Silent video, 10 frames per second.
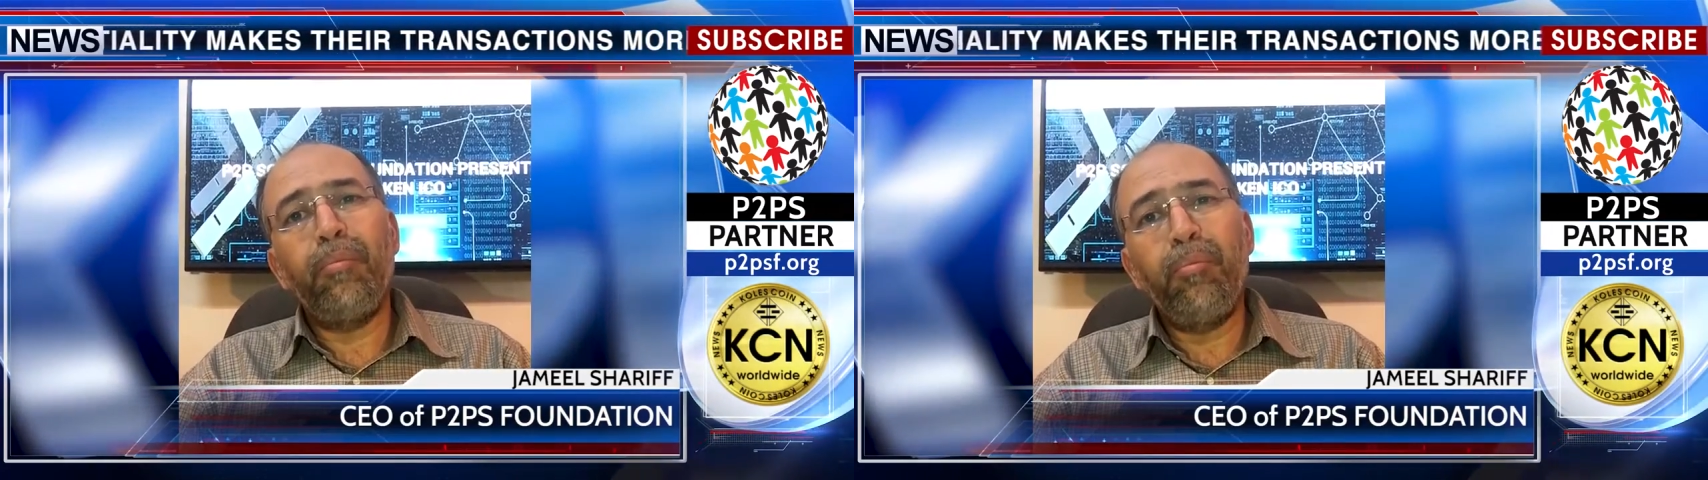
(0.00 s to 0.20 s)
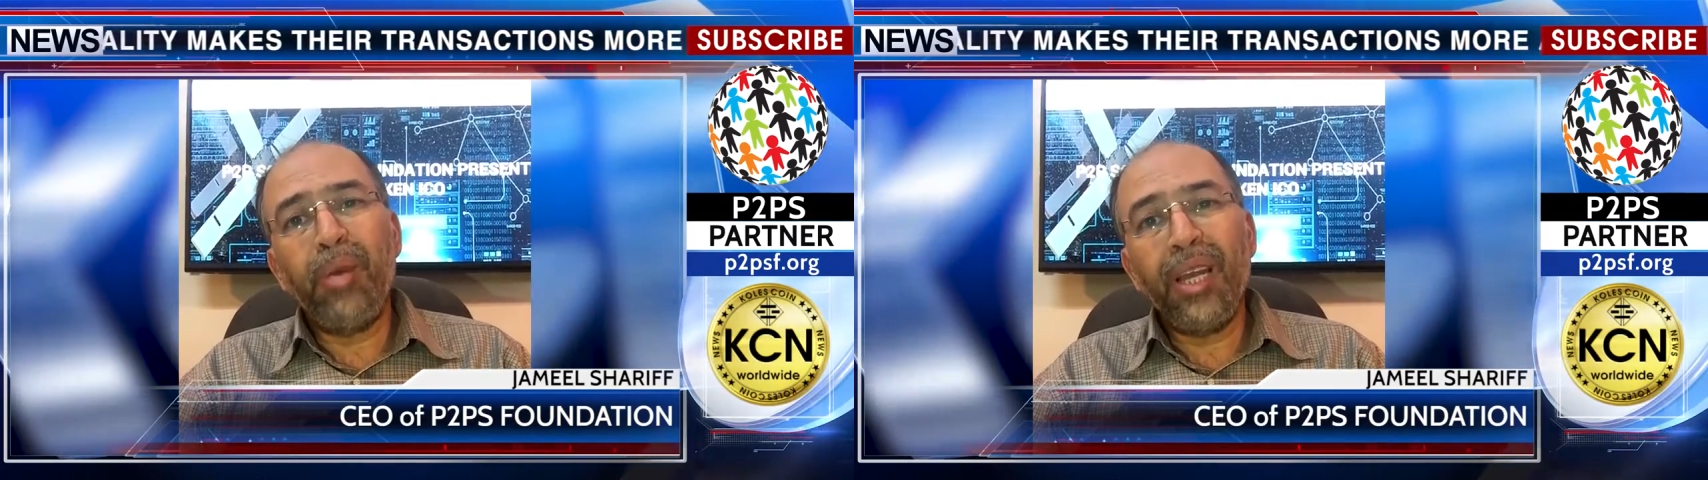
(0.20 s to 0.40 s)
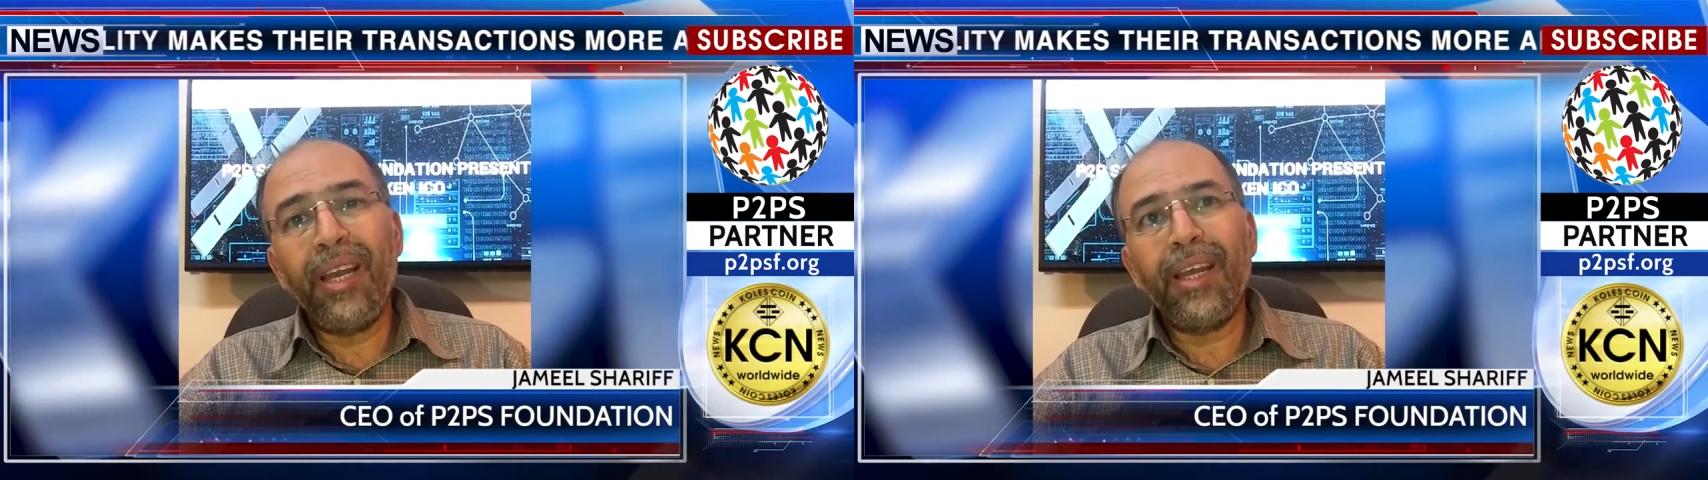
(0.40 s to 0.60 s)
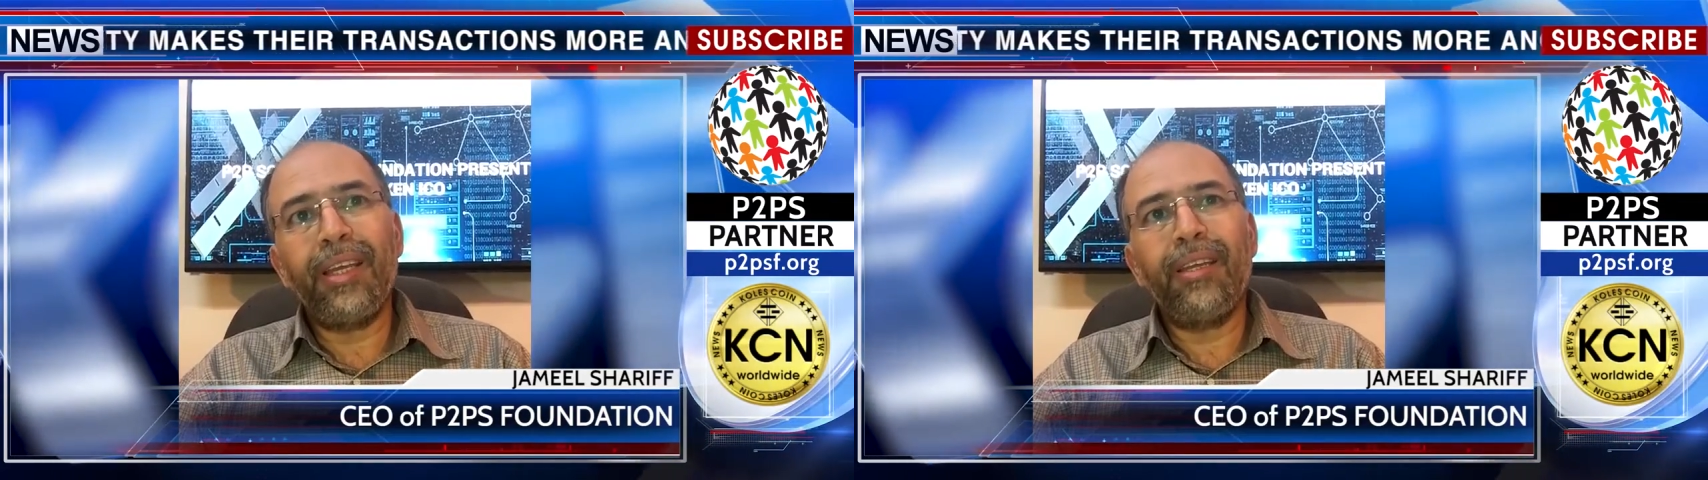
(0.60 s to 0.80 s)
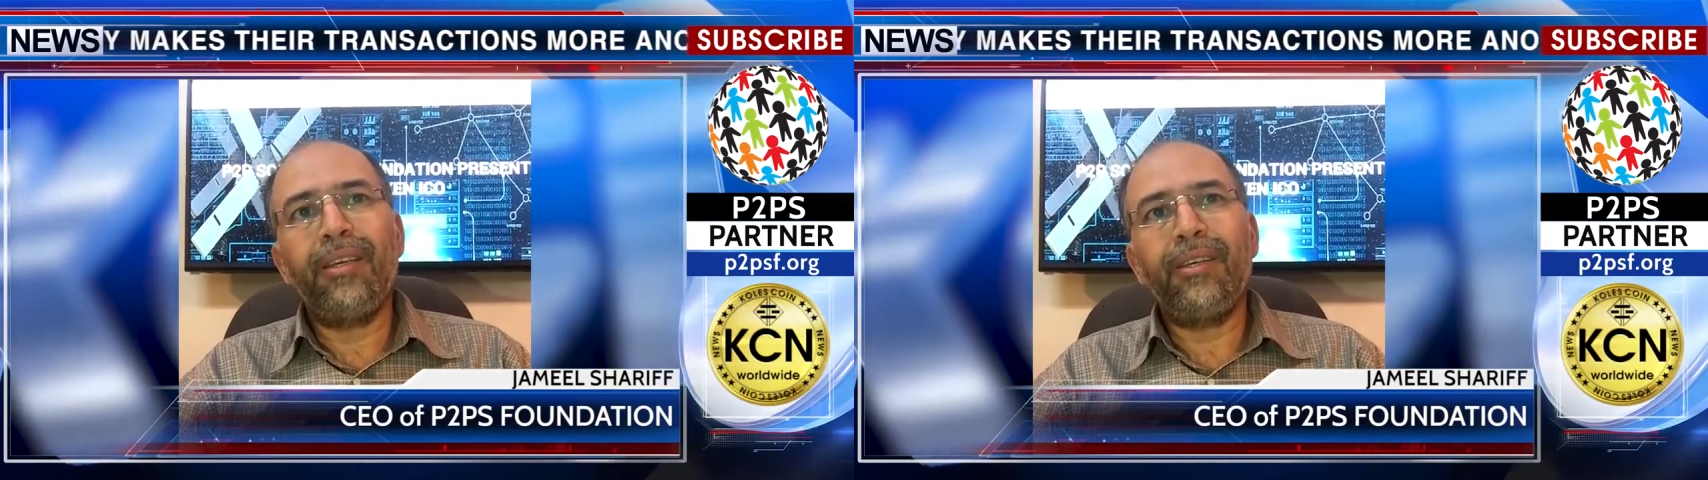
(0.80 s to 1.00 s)

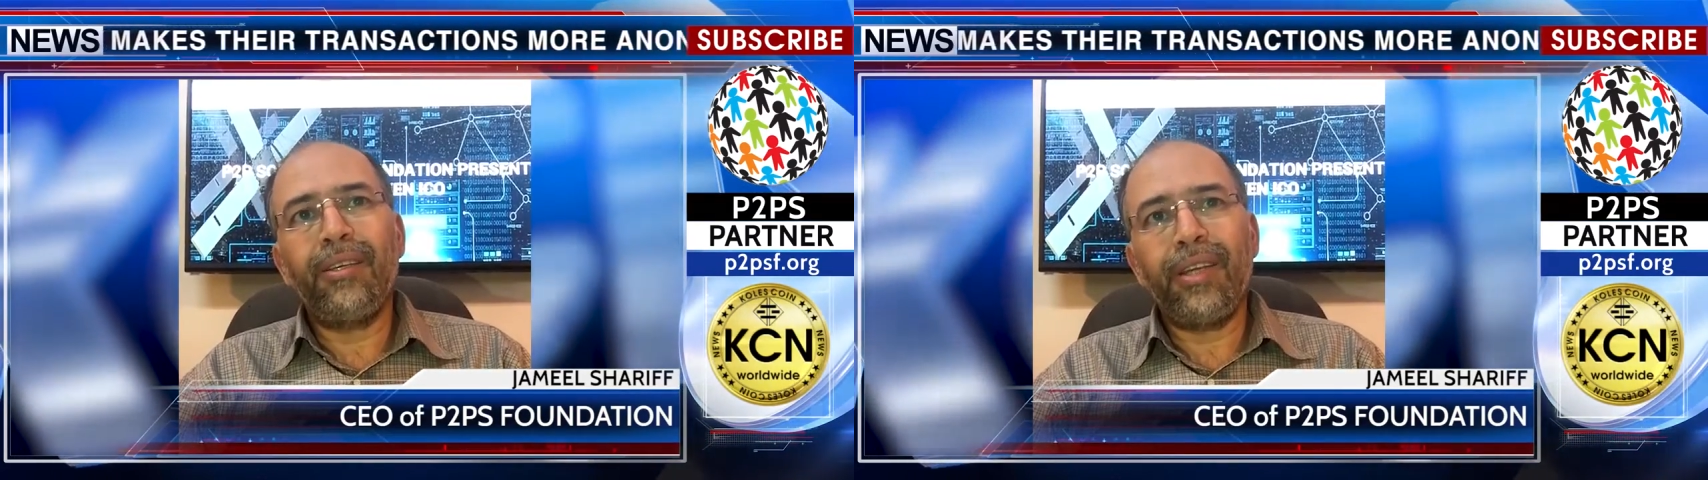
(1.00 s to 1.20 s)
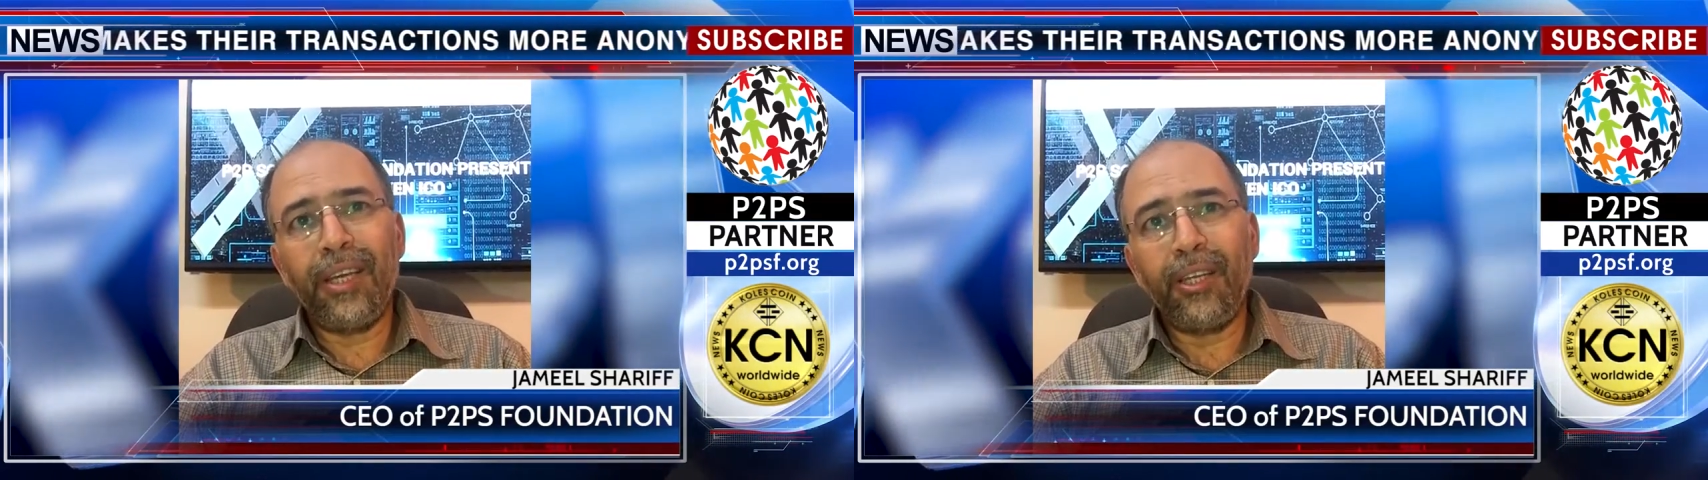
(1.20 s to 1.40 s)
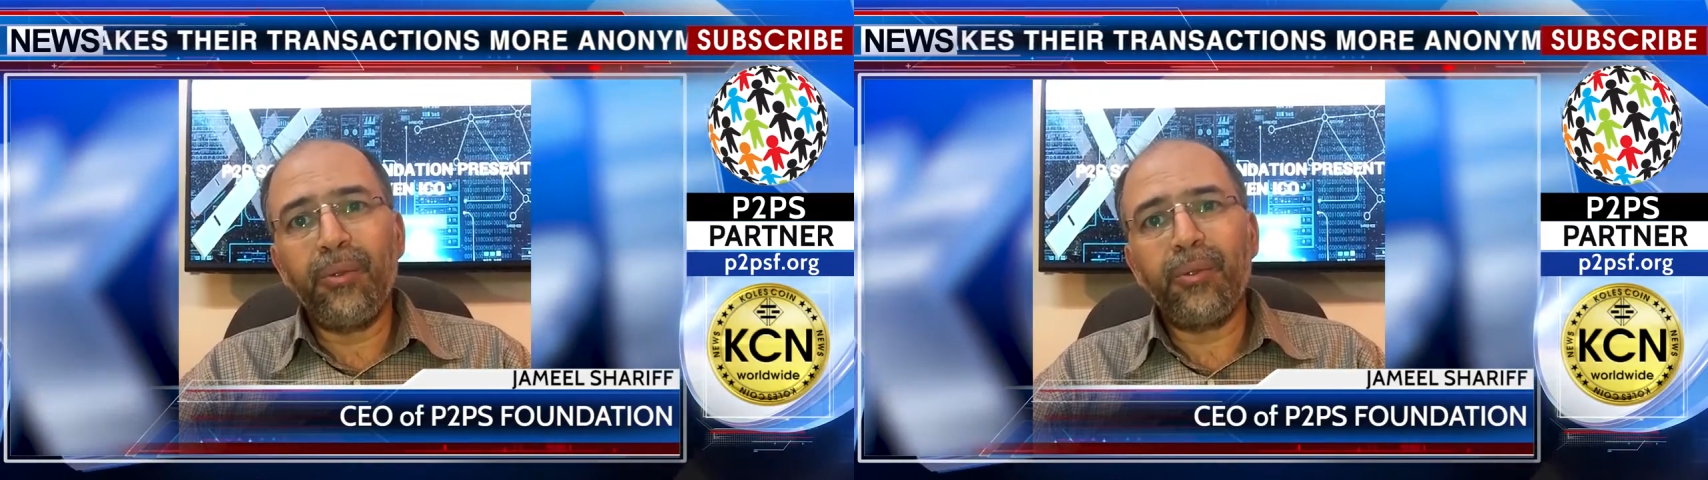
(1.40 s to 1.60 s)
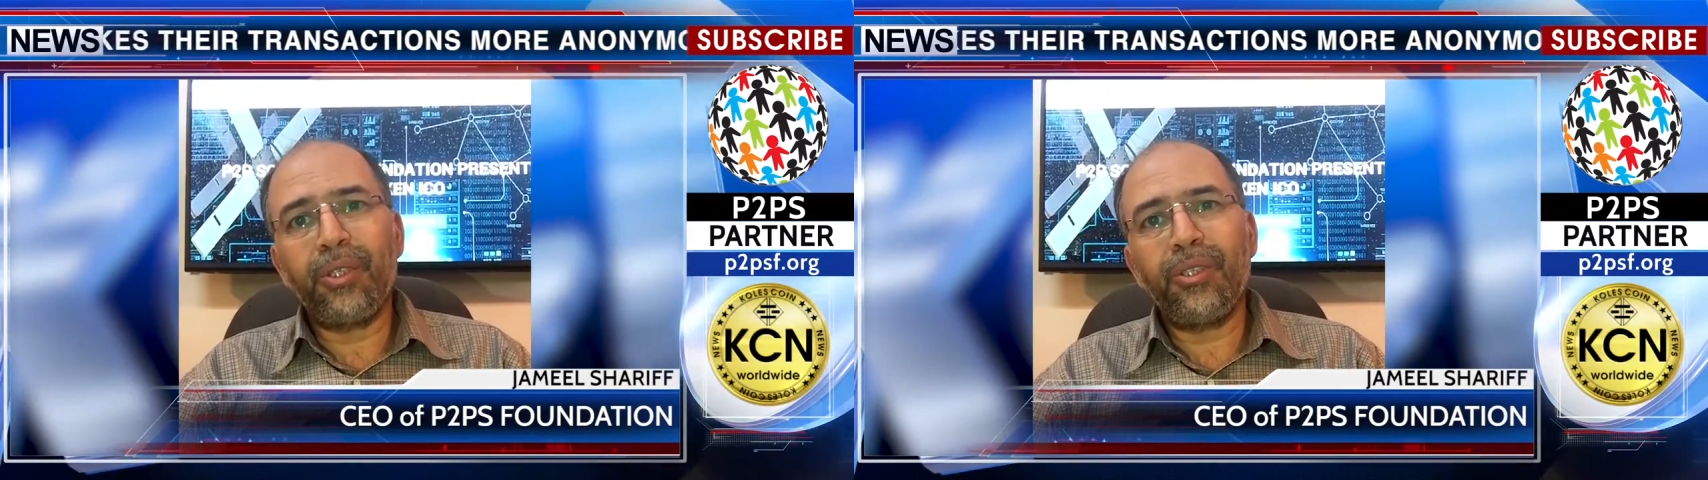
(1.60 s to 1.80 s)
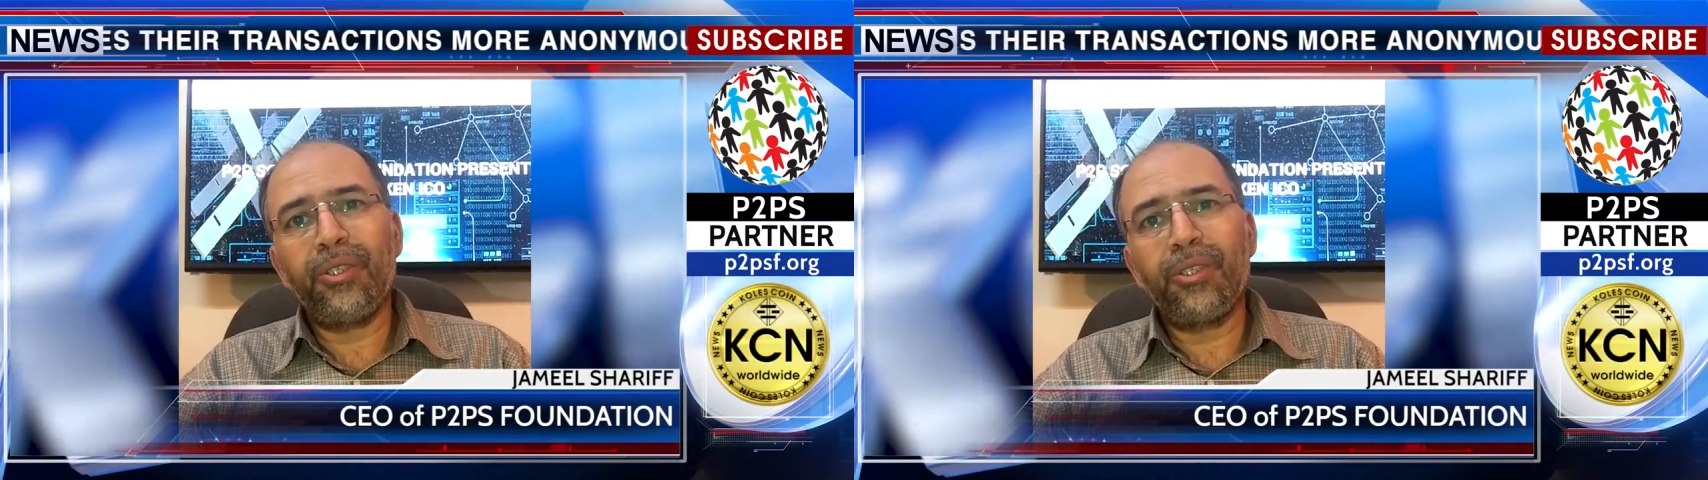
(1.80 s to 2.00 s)
billion end
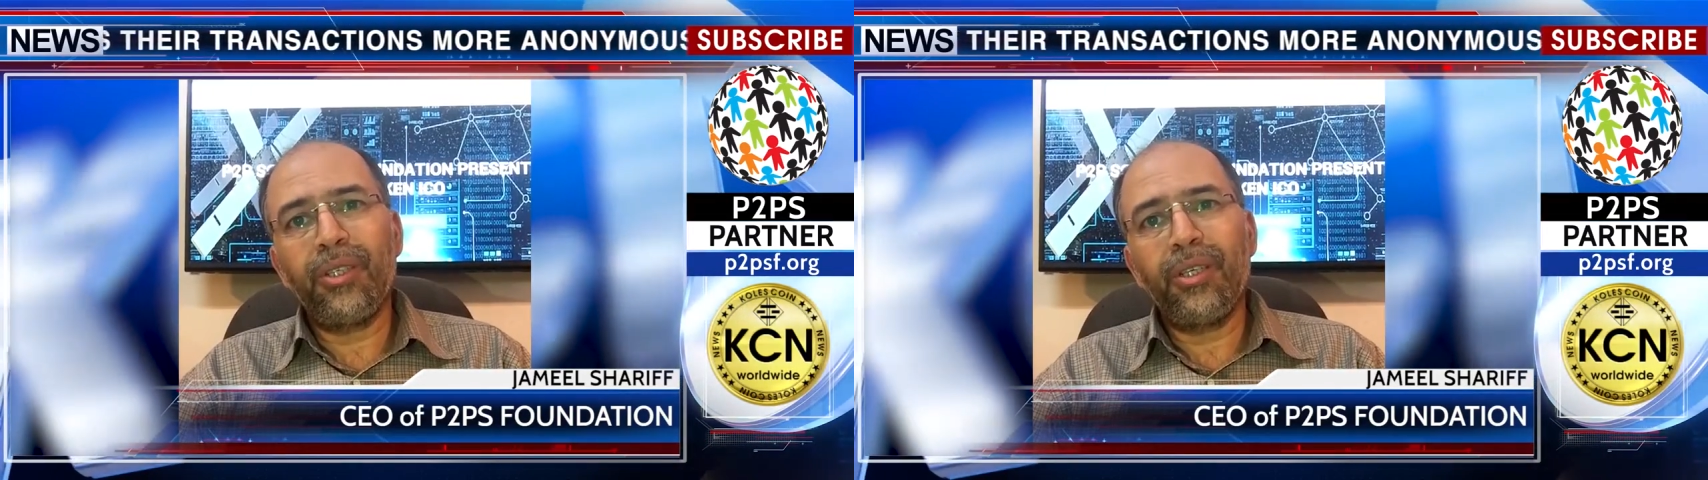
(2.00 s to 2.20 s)
users,